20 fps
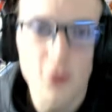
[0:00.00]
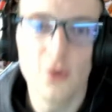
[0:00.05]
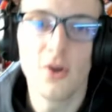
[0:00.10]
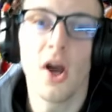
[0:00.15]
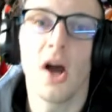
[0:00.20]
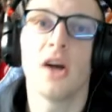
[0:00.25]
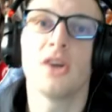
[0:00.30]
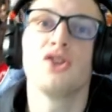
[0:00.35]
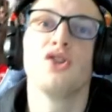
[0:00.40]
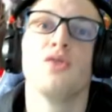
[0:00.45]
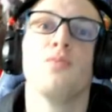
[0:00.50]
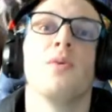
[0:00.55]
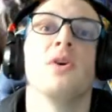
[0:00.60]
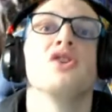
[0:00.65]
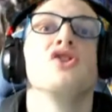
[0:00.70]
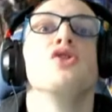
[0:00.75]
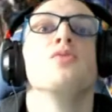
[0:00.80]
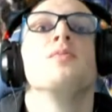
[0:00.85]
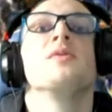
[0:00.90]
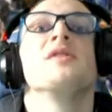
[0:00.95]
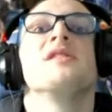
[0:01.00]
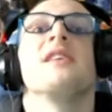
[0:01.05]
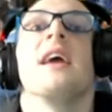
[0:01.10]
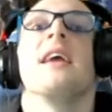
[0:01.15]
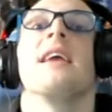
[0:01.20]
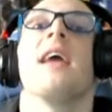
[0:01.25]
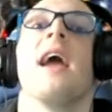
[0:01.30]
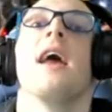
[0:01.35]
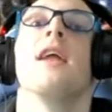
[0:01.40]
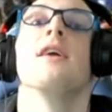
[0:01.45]
y'all, it's your boy Super
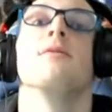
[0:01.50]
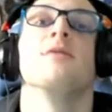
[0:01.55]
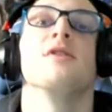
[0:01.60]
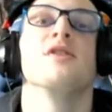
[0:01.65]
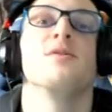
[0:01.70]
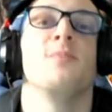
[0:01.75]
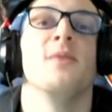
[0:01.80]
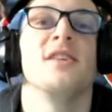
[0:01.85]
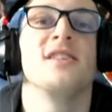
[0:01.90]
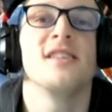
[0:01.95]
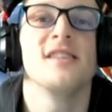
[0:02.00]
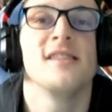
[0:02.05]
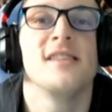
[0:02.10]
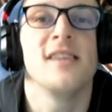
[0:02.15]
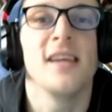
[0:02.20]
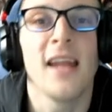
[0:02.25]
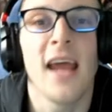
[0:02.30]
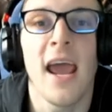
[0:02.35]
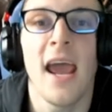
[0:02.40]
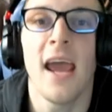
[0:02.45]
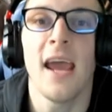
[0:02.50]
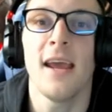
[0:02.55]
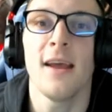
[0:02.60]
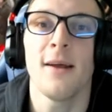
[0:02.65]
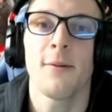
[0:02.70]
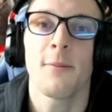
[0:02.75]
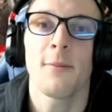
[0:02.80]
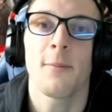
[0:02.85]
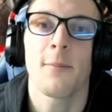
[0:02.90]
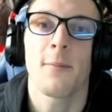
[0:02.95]
Saiyan Kado in this bitch, and
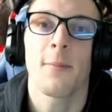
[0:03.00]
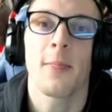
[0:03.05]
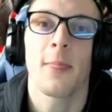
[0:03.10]
today